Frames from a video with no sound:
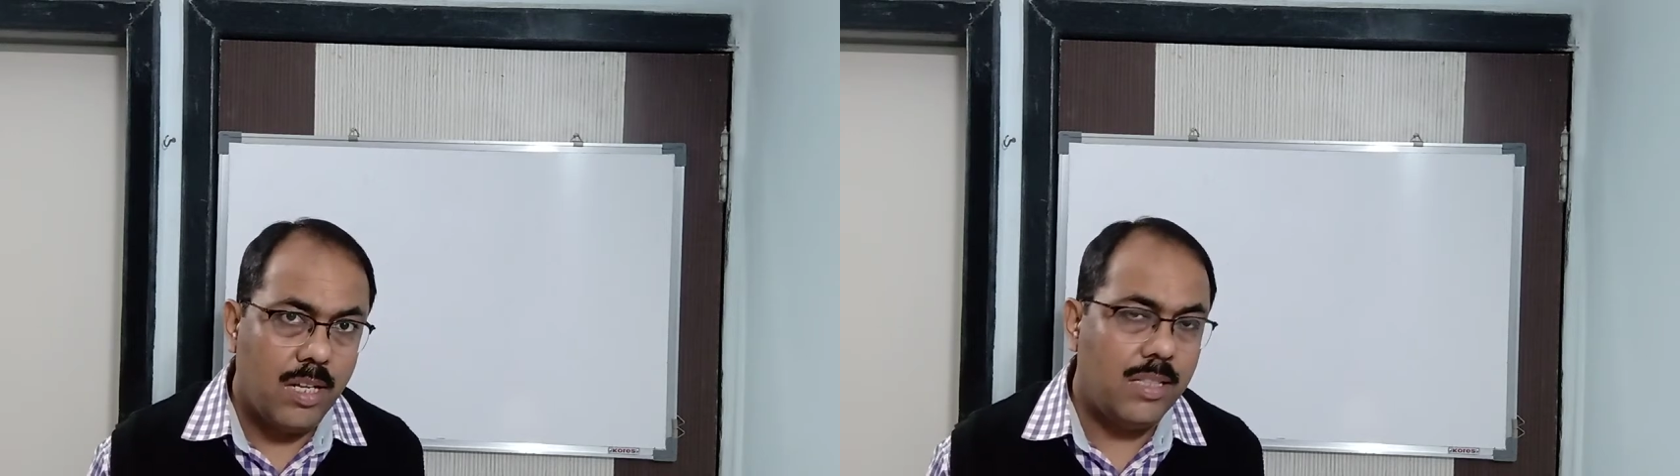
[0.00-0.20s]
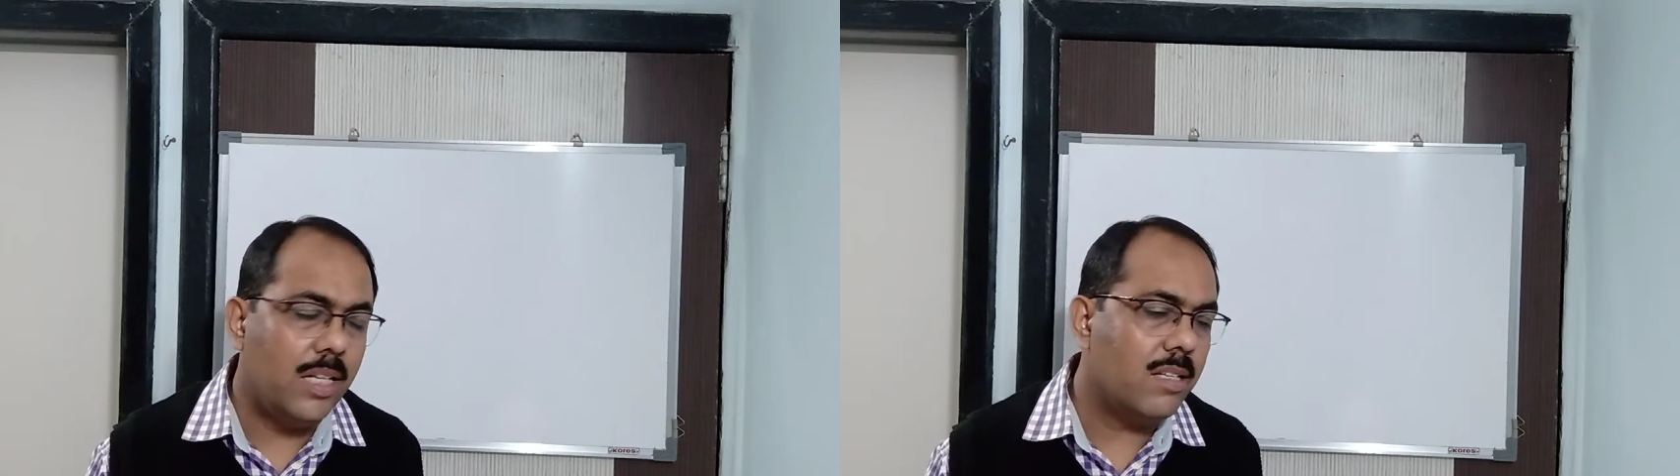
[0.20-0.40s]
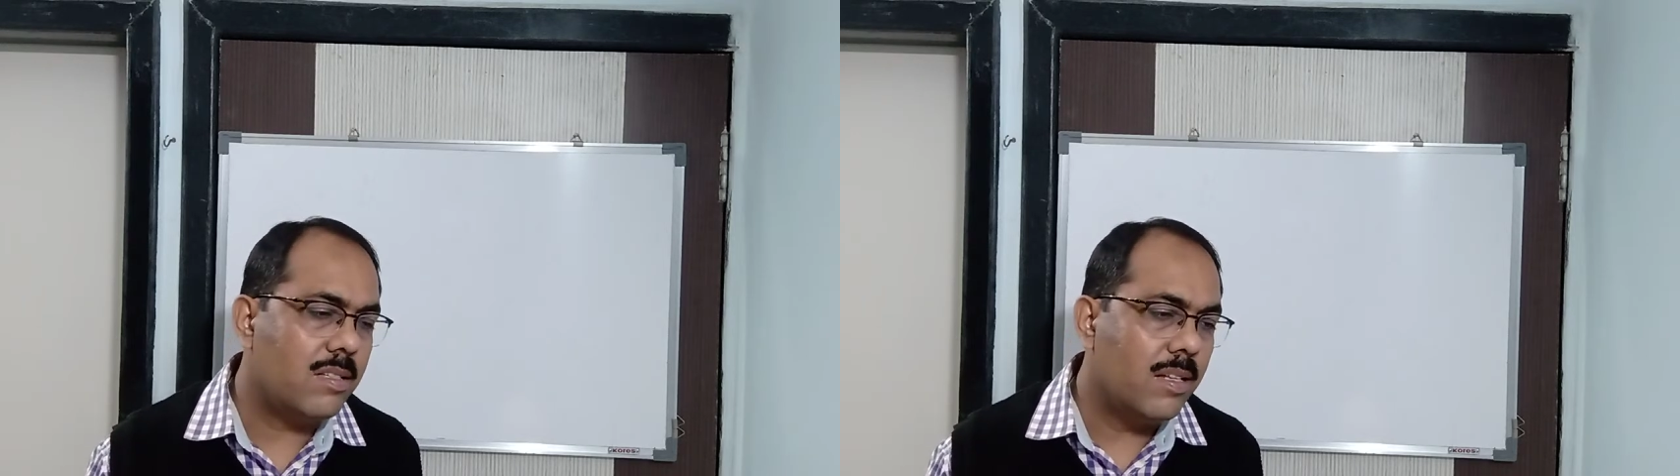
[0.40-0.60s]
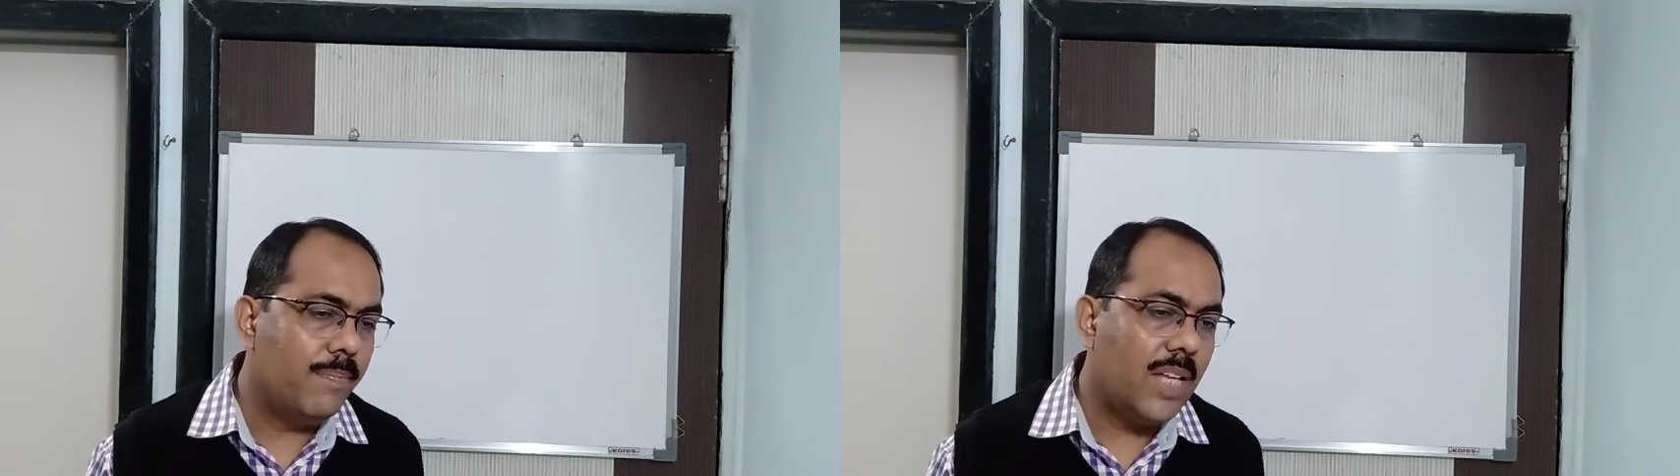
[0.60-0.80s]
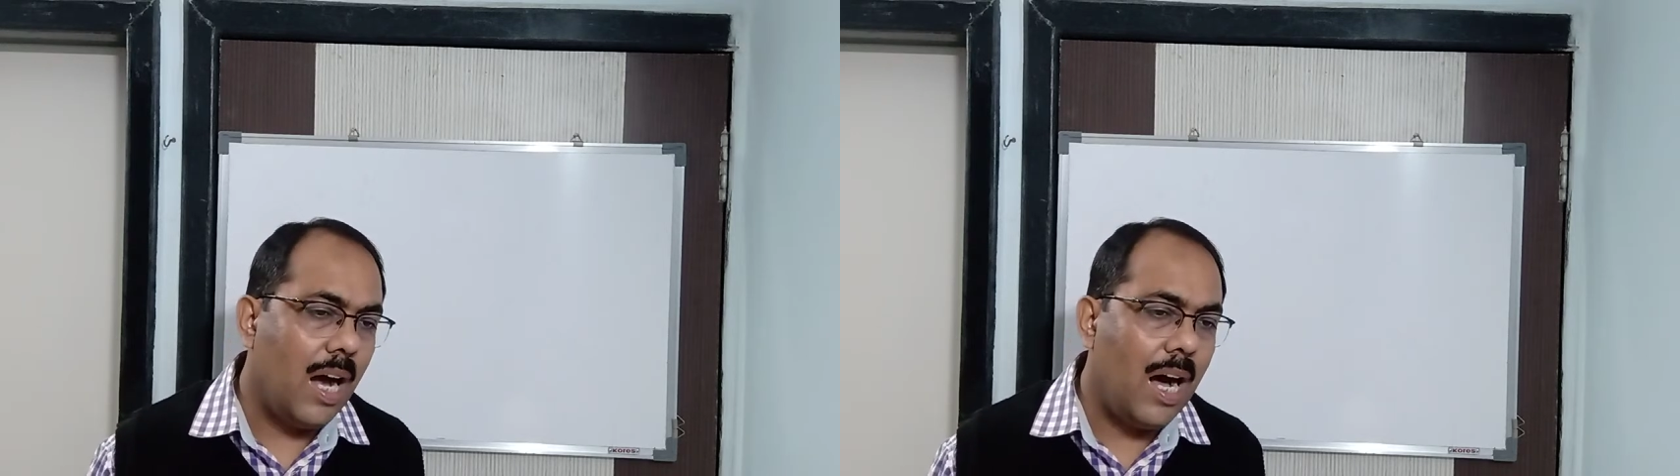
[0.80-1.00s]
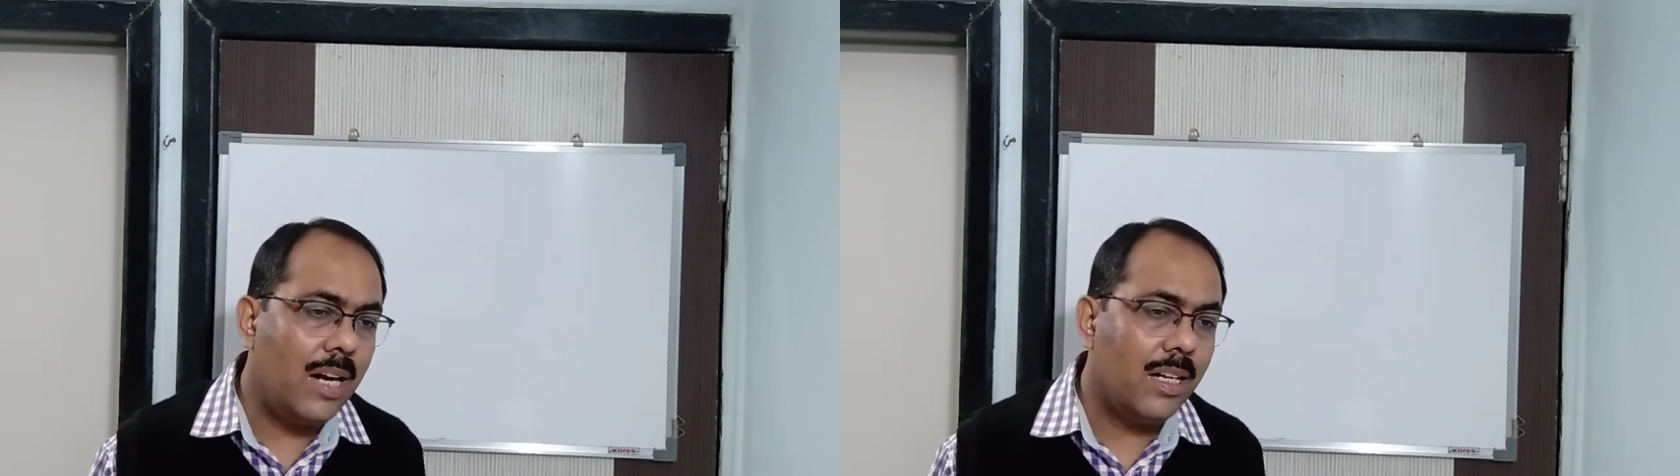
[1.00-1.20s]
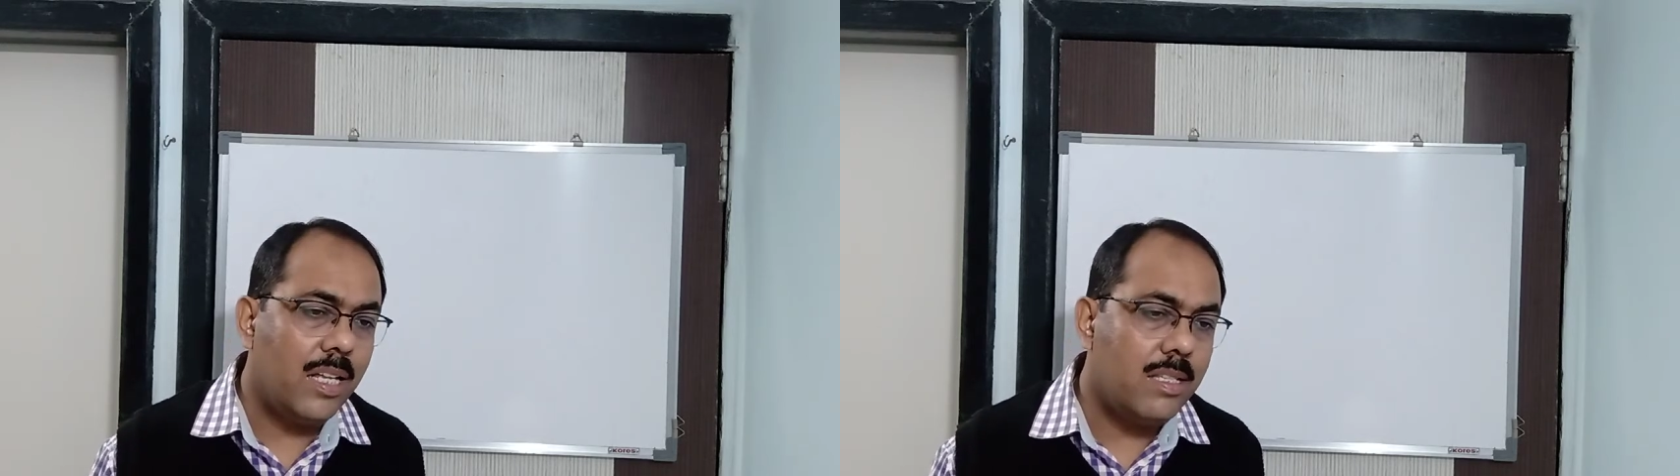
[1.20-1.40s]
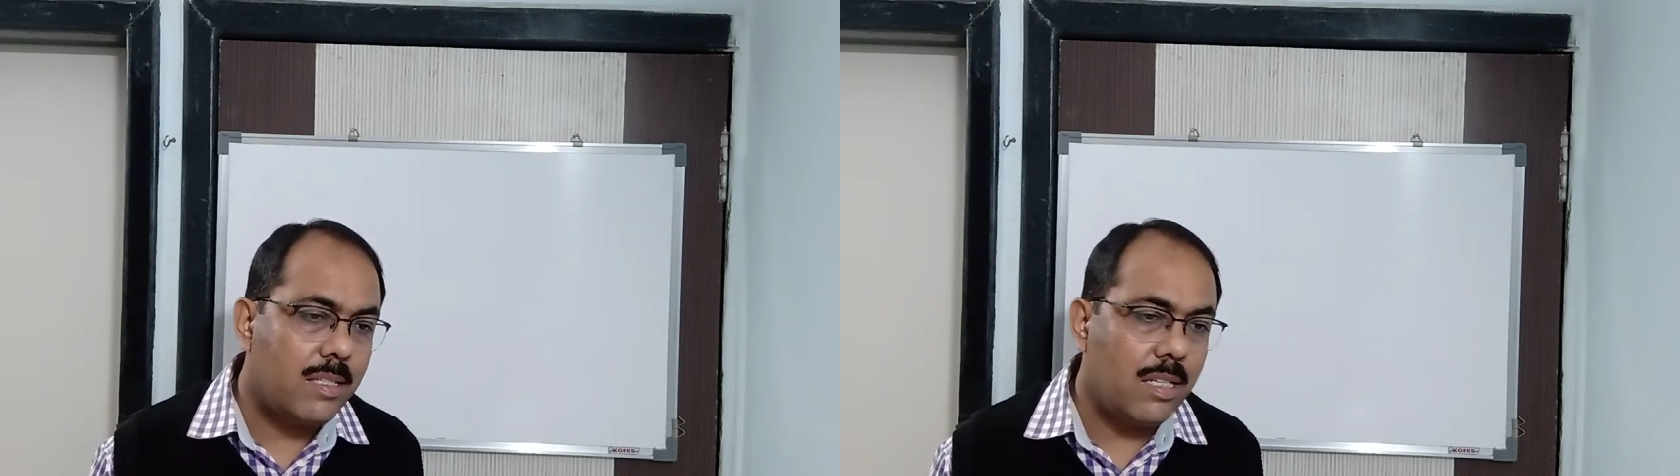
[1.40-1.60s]
That is
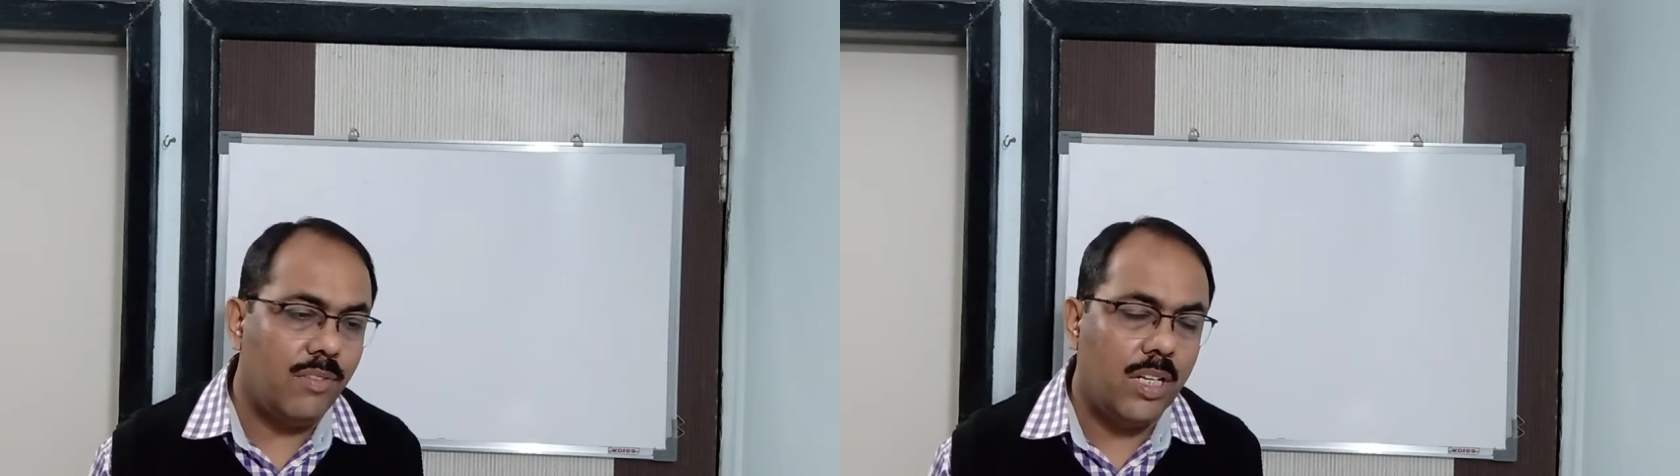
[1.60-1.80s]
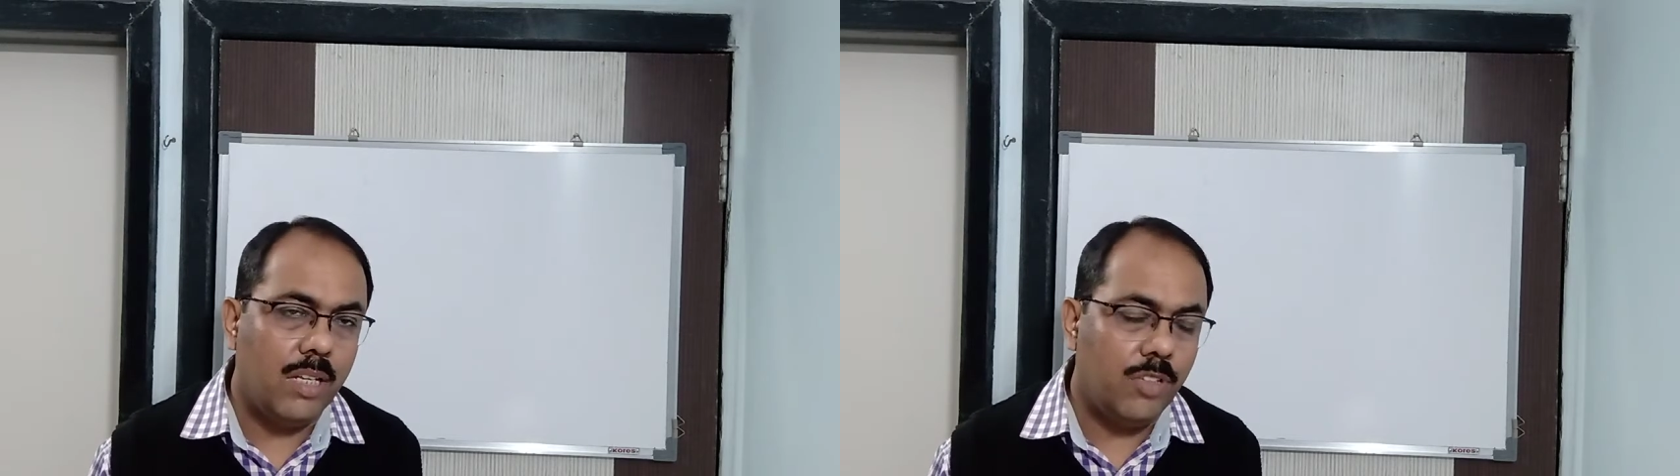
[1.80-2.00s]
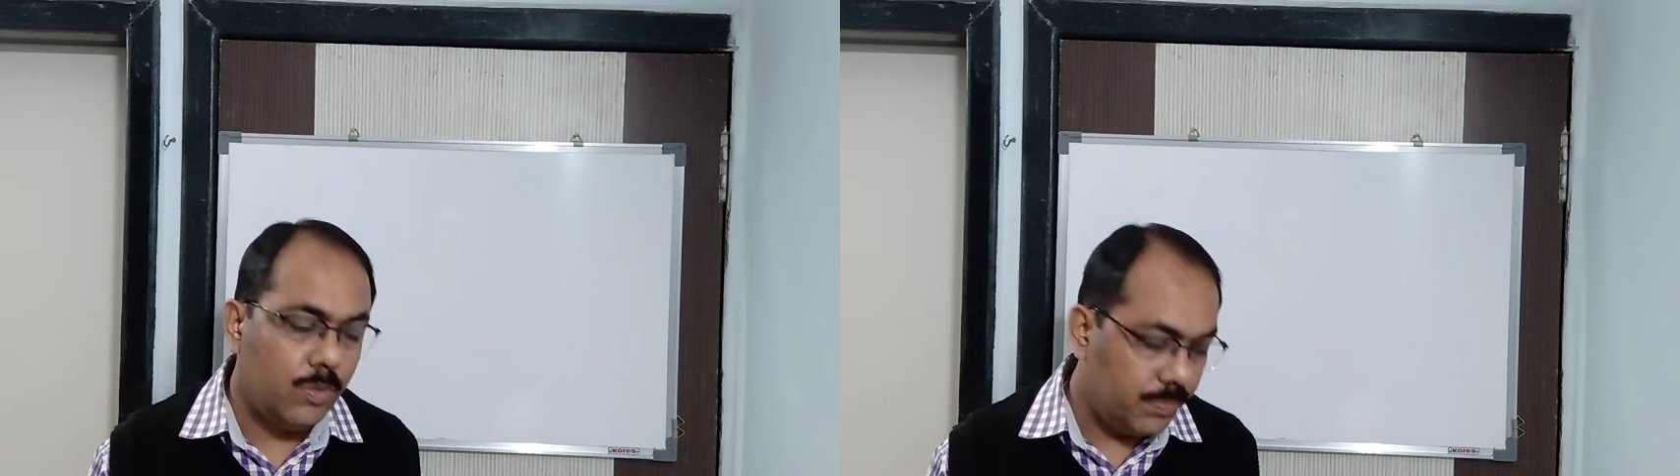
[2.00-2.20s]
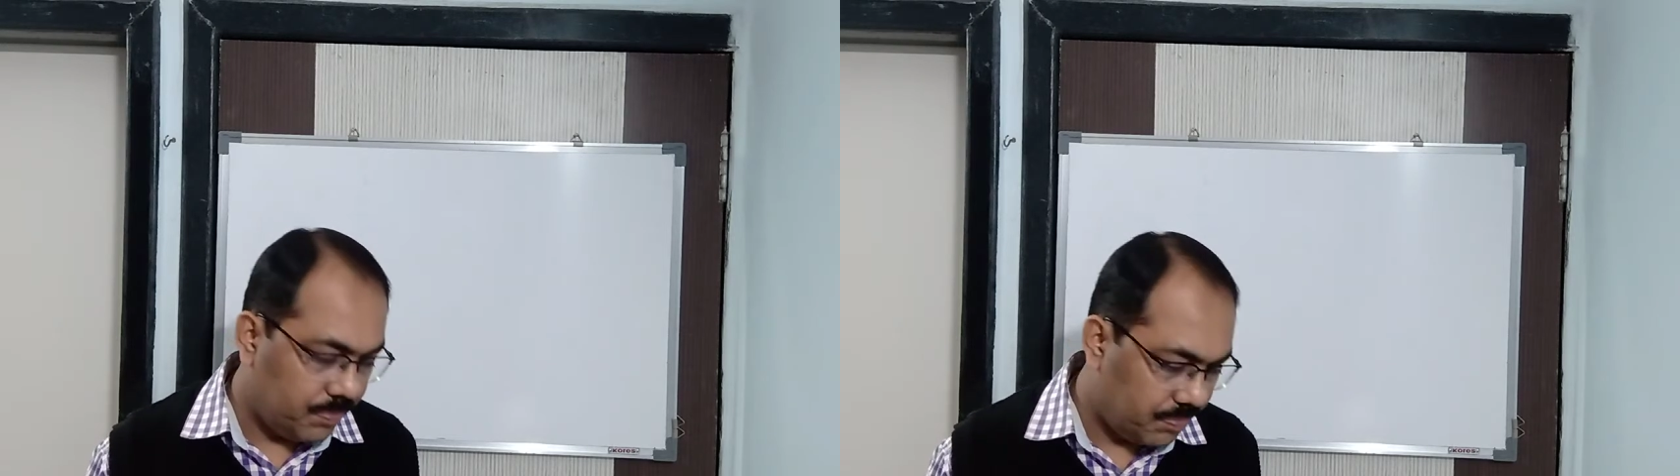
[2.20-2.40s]
RNC will give you